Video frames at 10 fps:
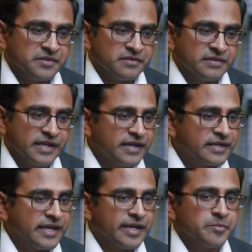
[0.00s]
They can
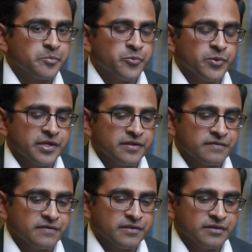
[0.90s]
help with
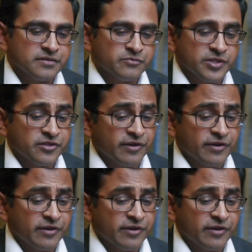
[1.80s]
the